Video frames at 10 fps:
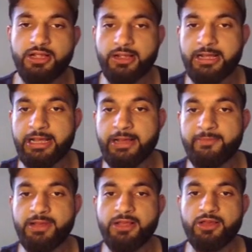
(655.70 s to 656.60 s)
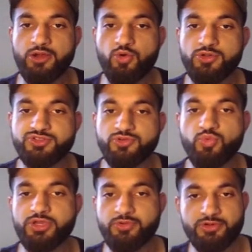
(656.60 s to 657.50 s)
Um, also,
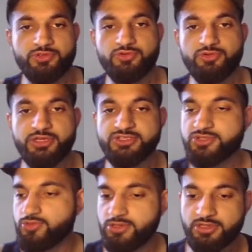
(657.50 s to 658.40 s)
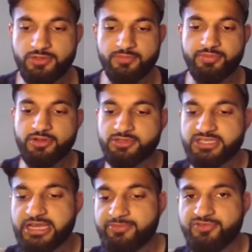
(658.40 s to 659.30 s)
what you want to do is you want to put a
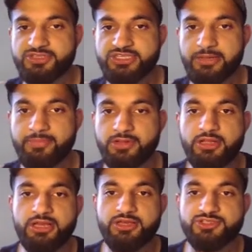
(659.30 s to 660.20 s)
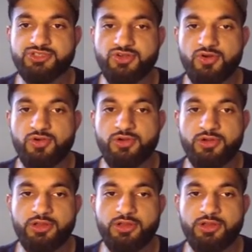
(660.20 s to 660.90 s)
time, for example, so